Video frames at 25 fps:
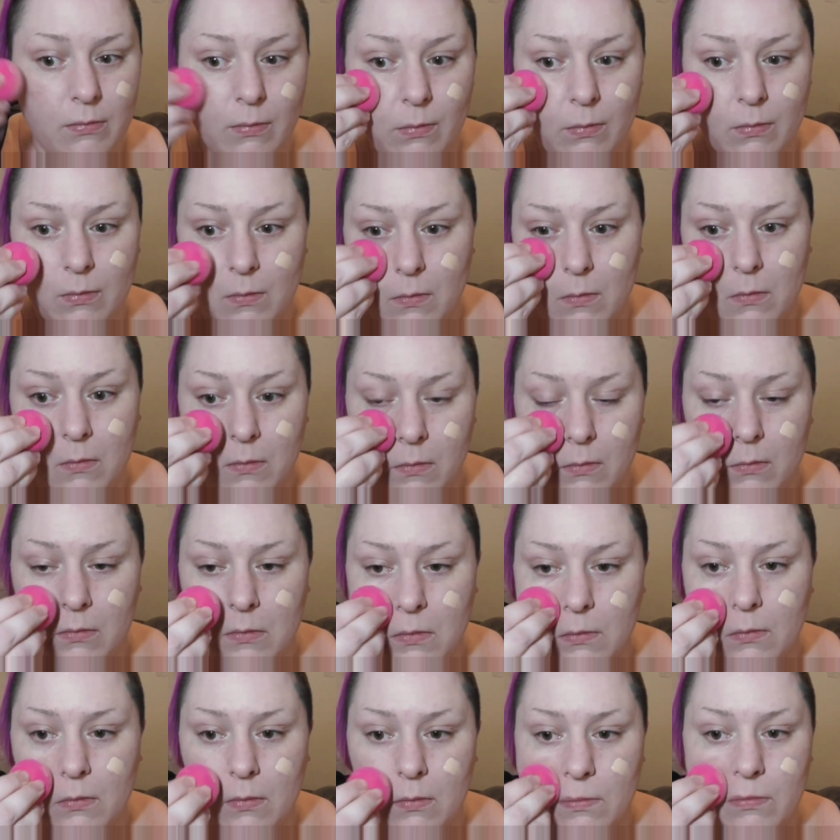
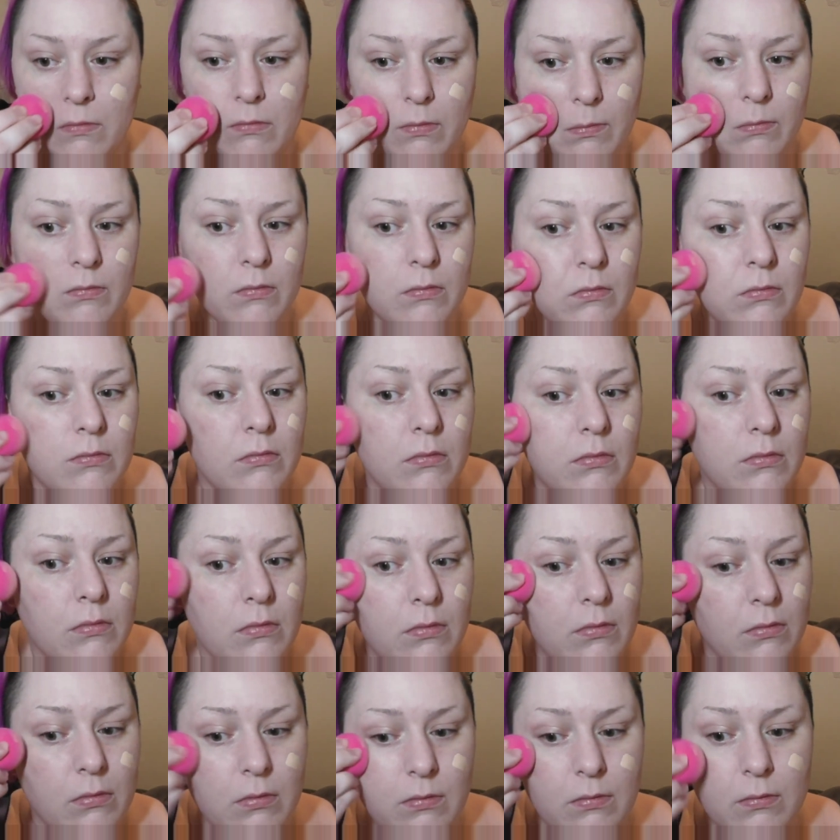
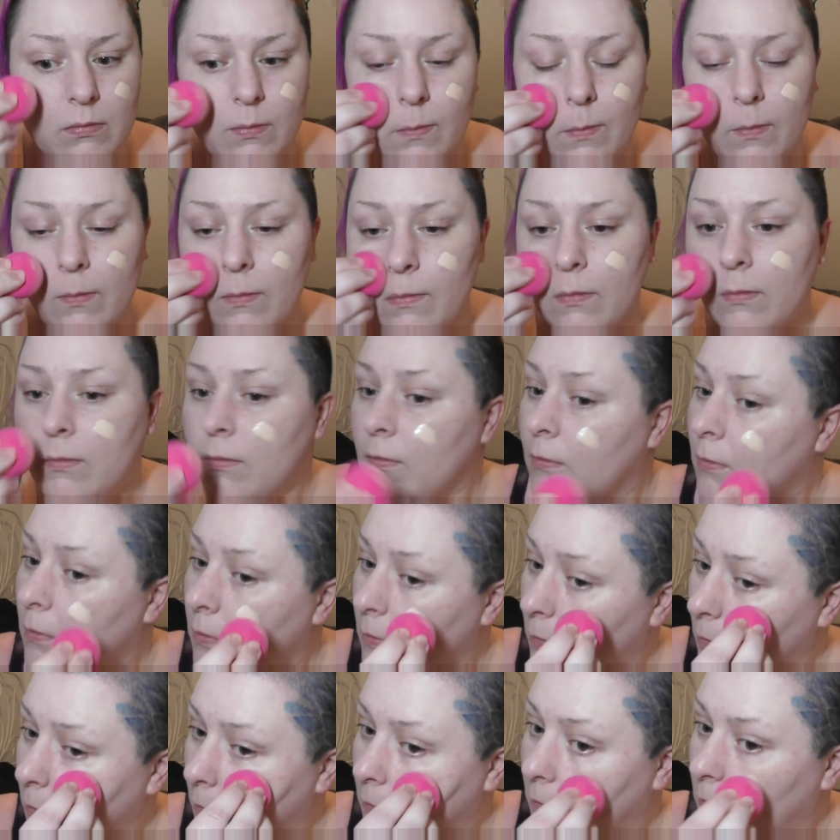
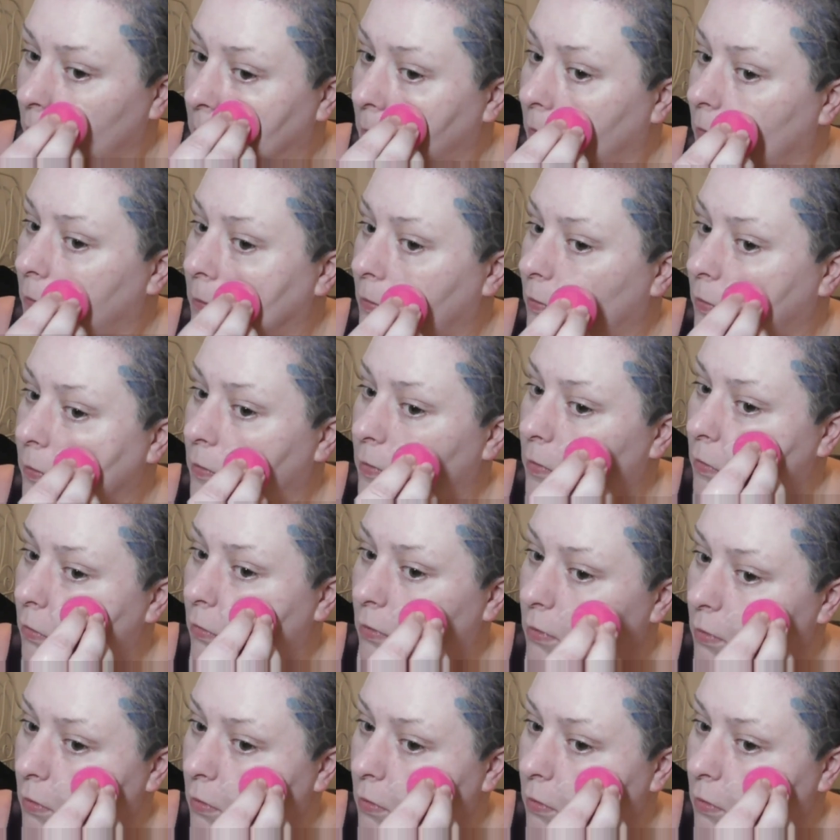(silence)